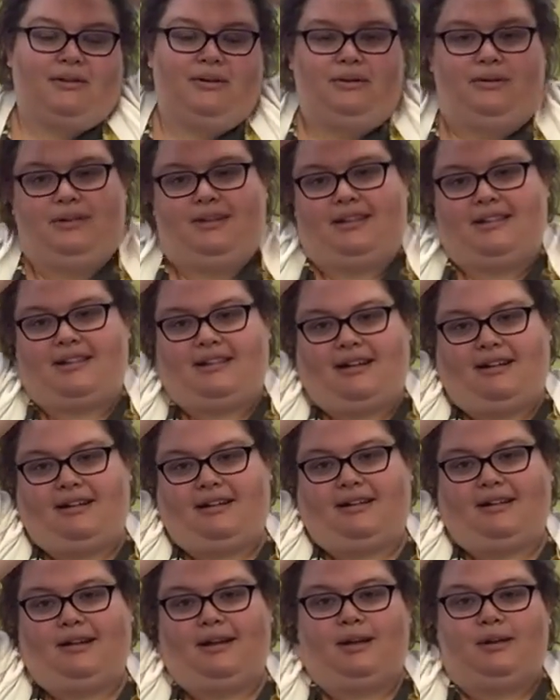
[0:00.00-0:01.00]
Golden Sun,
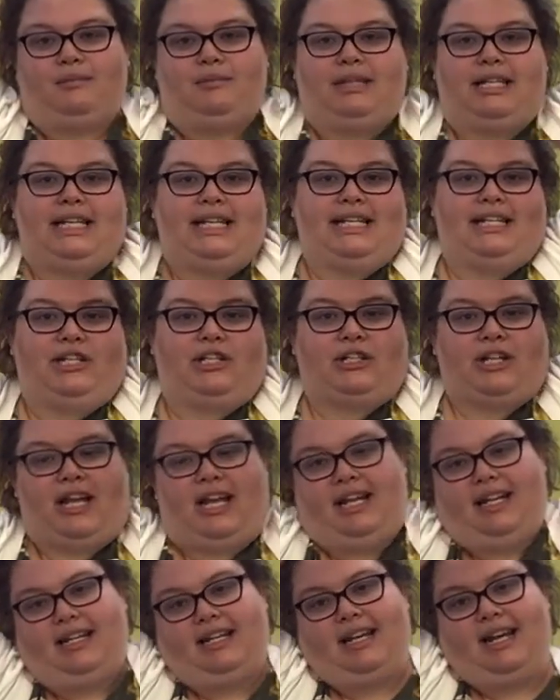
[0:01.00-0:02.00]
please
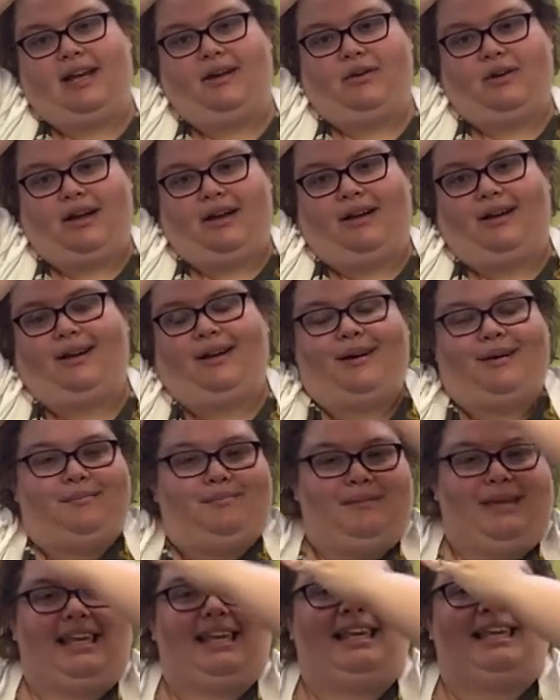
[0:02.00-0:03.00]
shine down
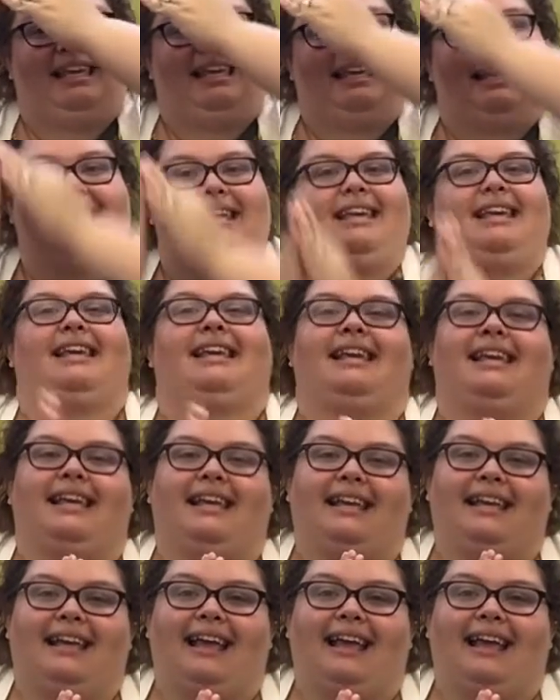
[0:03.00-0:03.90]
on me.